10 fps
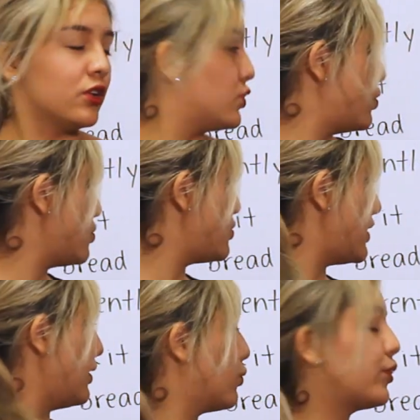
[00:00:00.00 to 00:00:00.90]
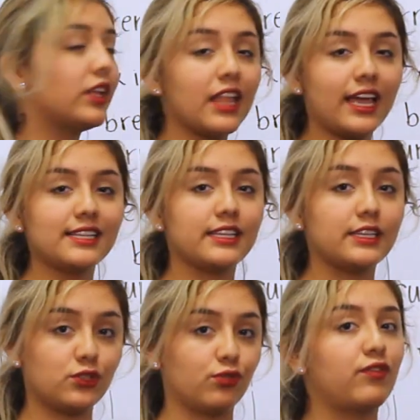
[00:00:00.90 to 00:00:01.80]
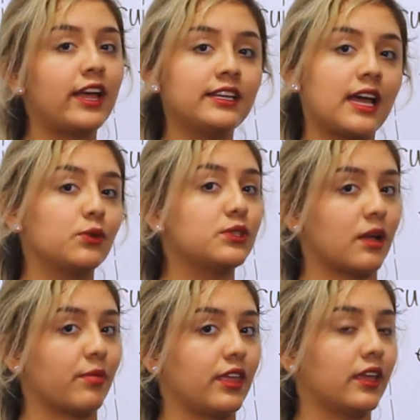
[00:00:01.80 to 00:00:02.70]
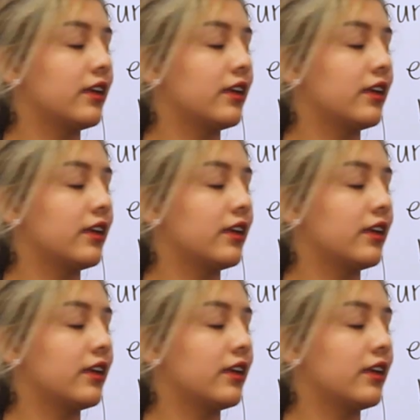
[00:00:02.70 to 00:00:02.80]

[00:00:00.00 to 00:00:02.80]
So you see, realize is to find out something.